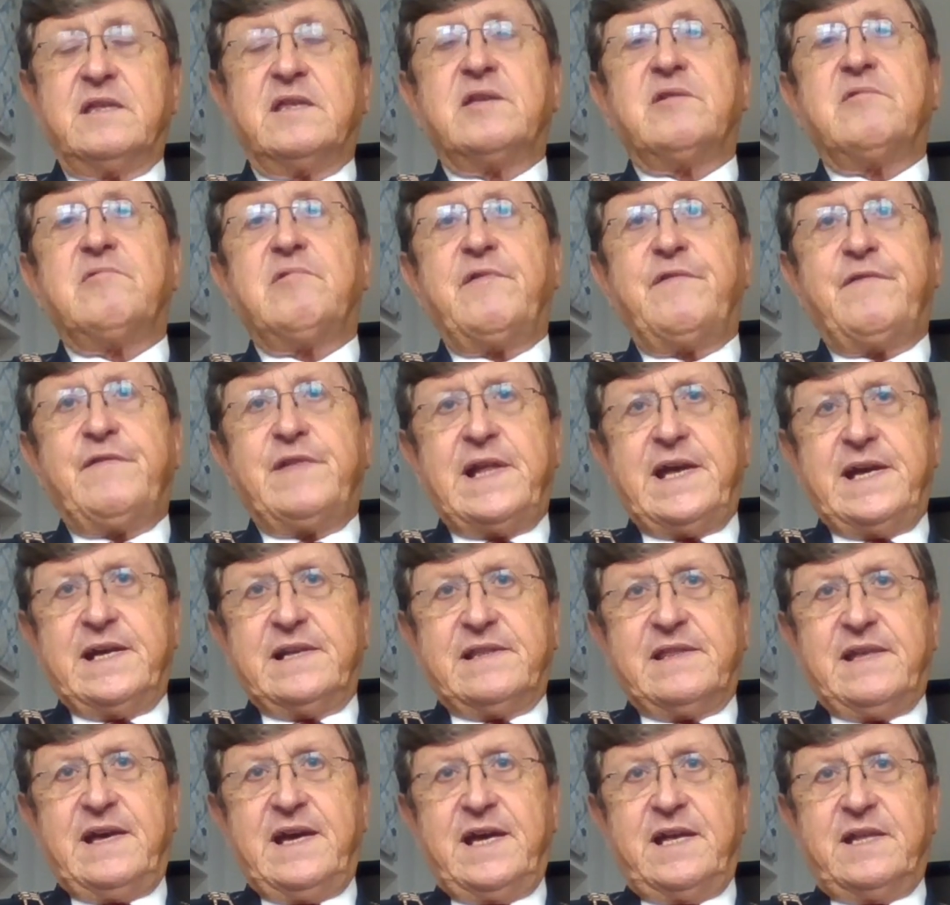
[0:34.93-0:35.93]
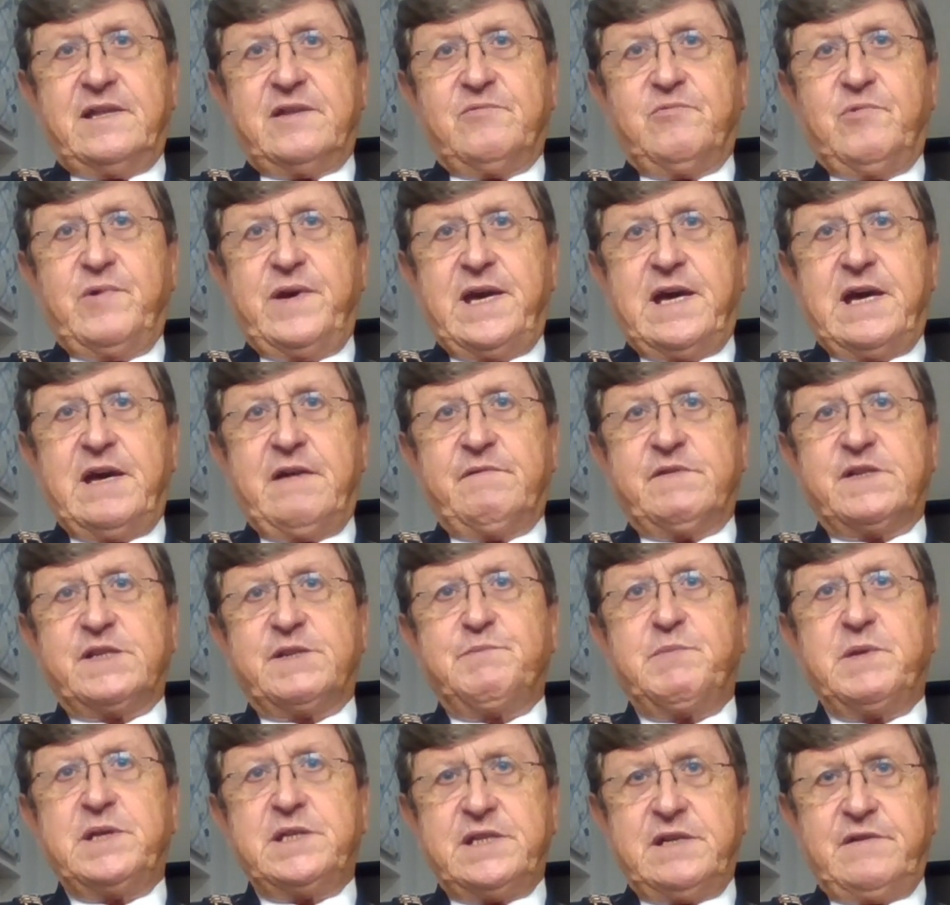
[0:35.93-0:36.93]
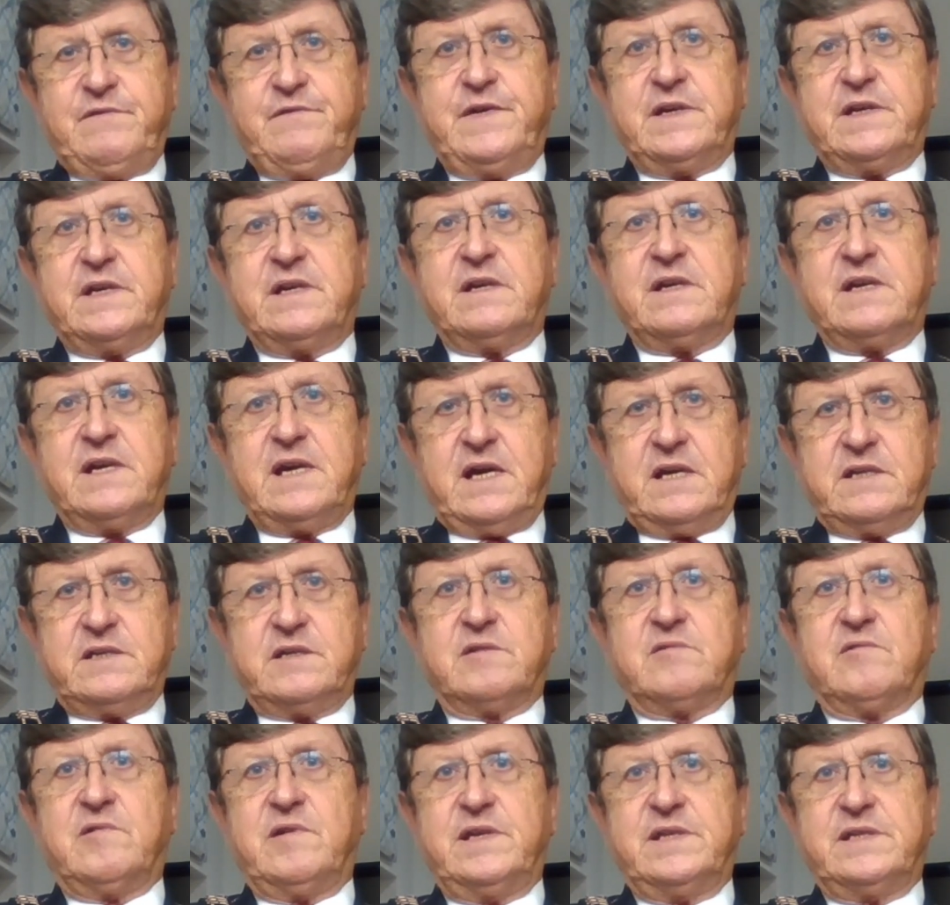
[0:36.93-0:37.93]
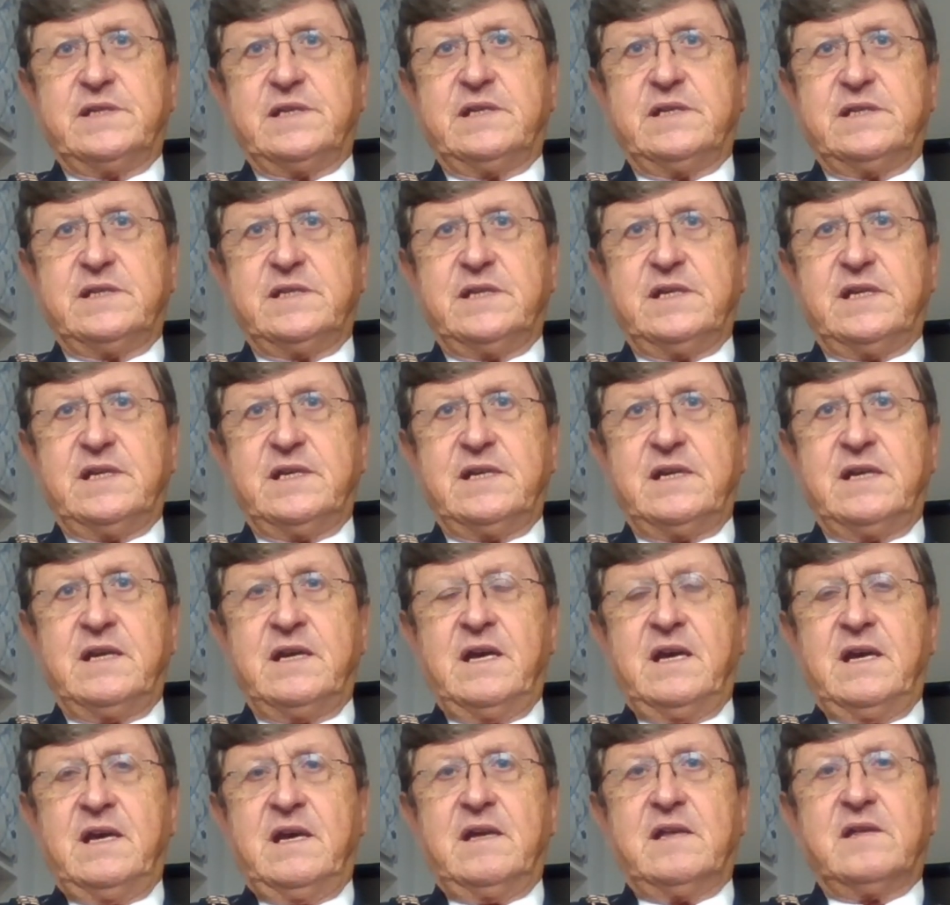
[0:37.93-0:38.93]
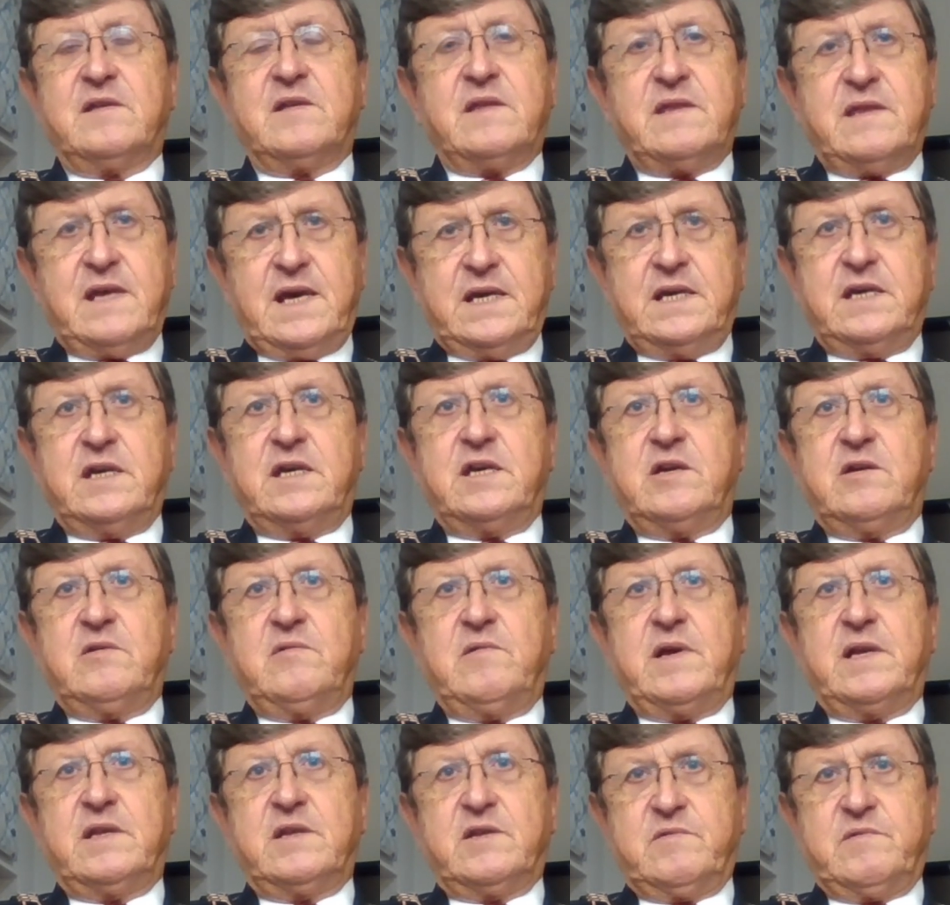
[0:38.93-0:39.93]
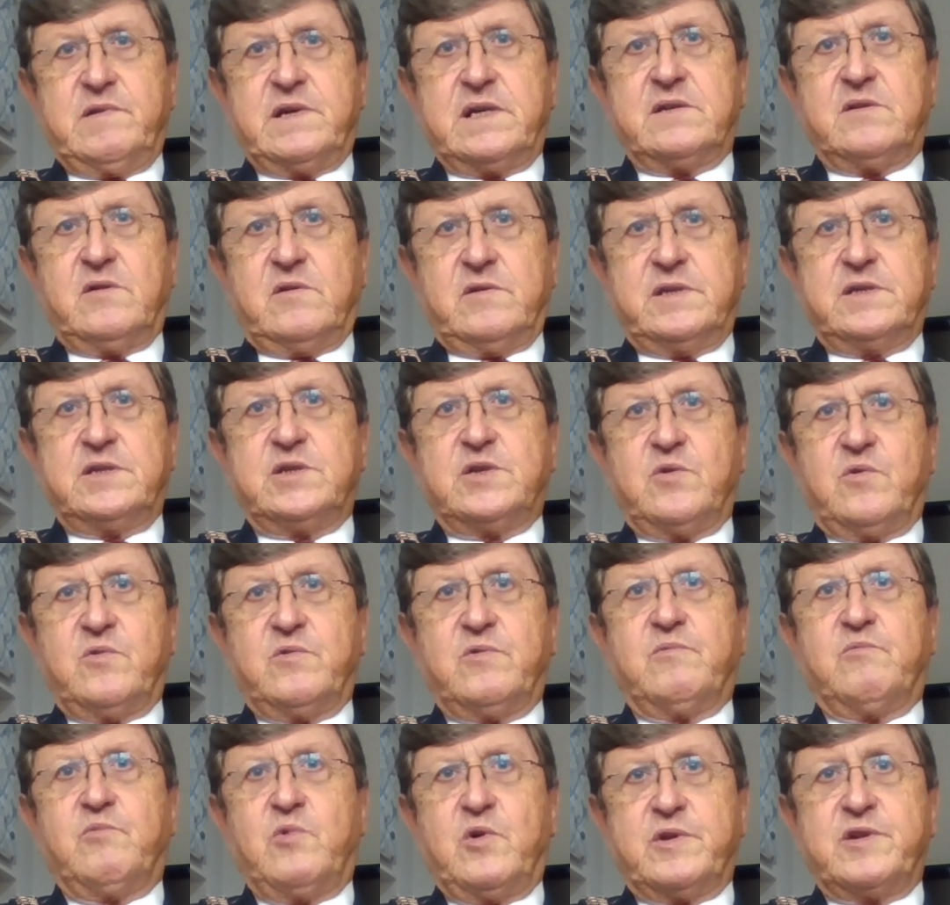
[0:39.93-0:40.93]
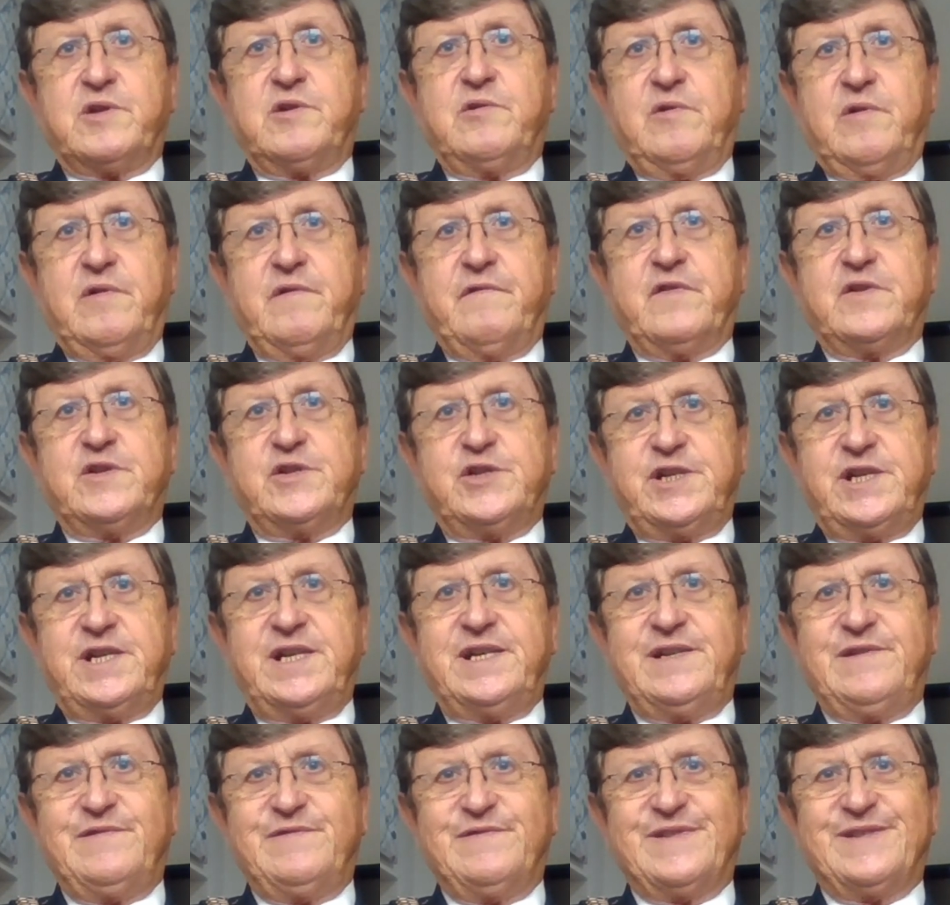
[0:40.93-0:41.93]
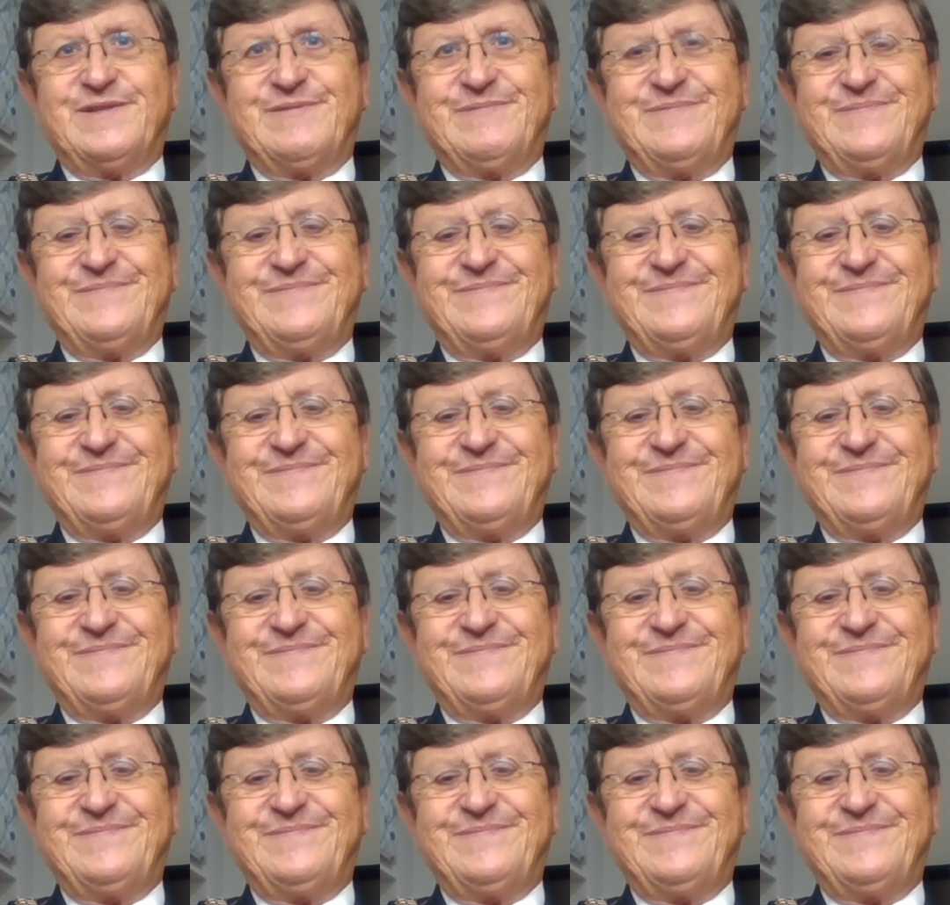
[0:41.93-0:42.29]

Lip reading: To reflect that, we have specific categories this year to thank you and to acknowledge what you have achieved.